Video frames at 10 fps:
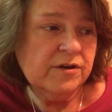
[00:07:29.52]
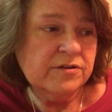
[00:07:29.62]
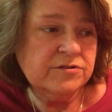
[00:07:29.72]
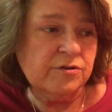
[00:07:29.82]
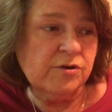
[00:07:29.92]

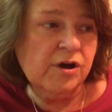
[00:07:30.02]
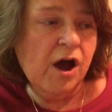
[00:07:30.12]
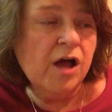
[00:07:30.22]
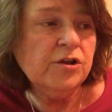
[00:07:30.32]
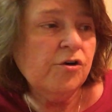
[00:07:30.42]
So
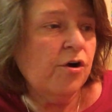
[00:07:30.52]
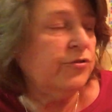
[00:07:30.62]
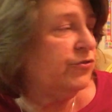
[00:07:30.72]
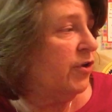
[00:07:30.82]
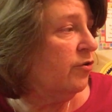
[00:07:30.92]
color or
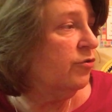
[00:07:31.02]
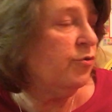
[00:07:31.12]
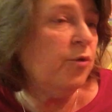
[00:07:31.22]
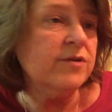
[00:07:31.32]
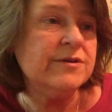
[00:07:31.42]
circle the
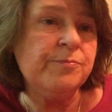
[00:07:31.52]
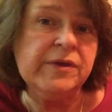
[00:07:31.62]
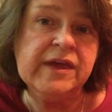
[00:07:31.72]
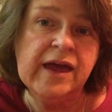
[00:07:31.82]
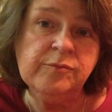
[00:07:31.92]
words that
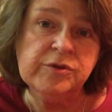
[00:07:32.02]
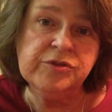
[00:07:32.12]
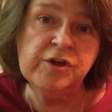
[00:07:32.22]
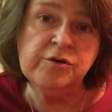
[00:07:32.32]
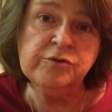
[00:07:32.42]
begin with
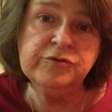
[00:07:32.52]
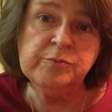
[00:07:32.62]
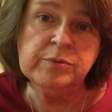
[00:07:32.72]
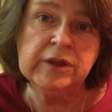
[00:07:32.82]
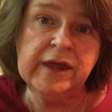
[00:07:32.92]
those
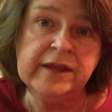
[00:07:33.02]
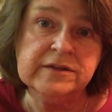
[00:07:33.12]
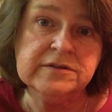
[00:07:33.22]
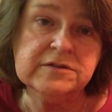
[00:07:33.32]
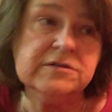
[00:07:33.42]

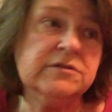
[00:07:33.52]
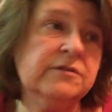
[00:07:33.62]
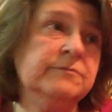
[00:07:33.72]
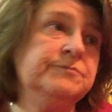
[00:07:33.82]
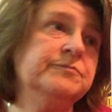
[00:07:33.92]
blends.
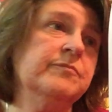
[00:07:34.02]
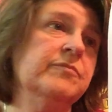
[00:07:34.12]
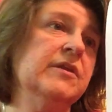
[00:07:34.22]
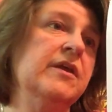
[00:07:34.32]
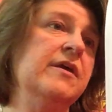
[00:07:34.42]

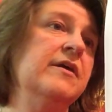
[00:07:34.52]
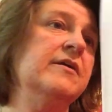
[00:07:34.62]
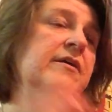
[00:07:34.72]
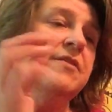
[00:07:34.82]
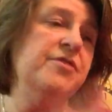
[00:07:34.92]

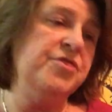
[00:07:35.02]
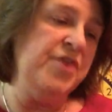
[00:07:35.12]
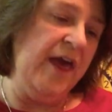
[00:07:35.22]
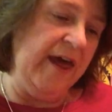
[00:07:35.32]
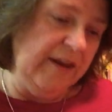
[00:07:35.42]

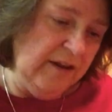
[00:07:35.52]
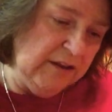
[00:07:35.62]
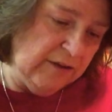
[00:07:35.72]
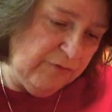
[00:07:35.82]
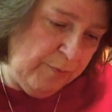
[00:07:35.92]
Then
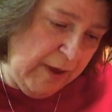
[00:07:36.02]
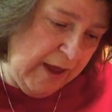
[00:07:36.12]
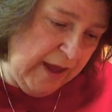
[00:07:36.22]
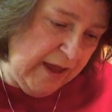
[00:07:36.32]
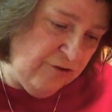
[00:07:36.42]
lift
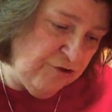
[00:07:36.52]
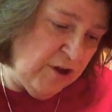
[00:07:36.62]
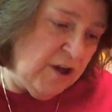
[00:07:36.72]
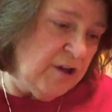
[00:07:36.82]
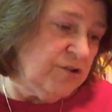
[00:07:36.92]
page,
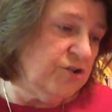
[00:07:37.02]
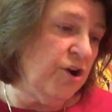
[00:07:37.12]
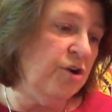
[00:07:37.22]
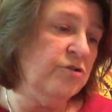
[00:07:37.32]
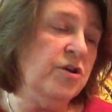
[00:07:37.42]

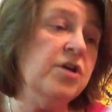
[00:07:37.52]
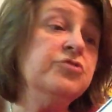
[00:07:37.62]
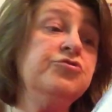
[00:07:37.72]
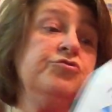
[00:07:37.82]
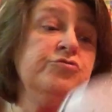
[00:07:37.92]
turn
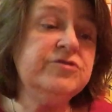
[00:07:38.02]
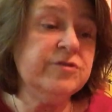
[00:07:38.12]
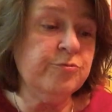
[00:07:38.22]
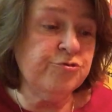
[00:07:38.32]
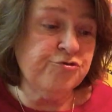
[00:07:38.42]
to
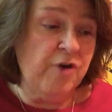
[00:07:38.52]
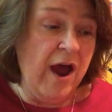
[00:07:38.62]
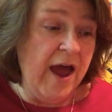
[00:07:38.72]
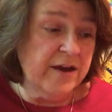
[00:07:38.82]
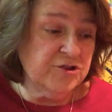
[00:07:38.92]

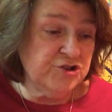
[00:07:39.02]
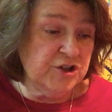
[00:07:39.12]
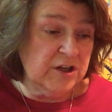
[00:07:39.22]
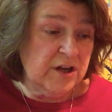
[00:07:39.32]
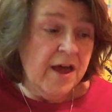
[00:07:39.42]

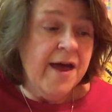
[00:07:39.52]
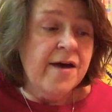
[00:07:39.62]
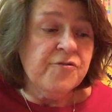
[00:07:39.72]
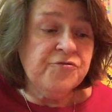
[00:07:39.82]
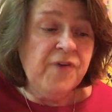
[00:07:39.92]
subtraction.
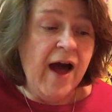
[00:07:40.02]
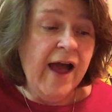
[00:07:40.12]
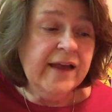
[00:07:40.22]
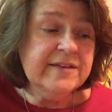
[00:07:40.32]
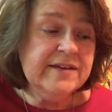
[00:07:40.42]

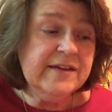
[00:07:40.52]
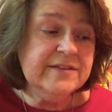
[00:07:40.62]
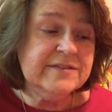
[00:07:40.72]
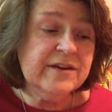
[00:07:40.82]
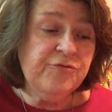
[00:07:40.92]

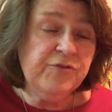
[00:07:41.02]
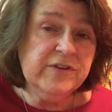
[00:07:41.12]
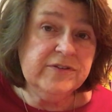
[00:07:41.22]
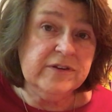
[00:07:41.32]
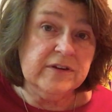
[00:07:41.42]
Finding
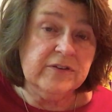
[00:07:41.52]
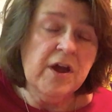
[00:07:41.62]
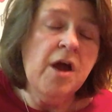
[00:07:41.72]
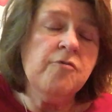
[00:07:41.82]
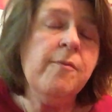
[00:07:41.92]
differences.
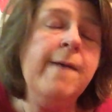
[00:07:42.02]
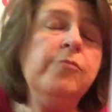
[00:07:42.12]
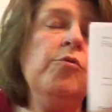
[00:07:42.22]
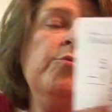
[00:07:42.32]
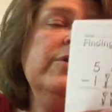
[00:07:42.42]

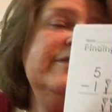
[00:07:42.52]
Remember when we